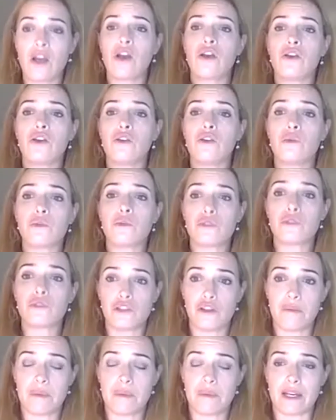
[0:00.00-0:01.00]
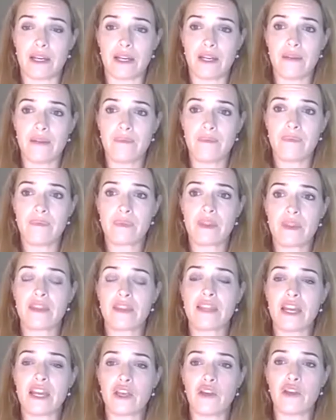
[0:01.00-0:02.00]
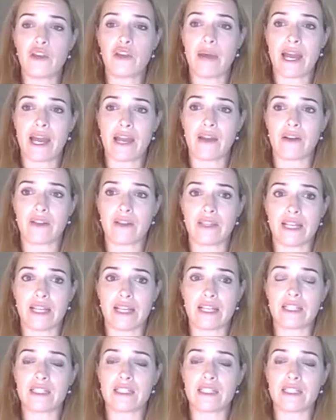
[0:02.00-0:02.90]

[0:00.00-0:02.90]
your super that you pay on that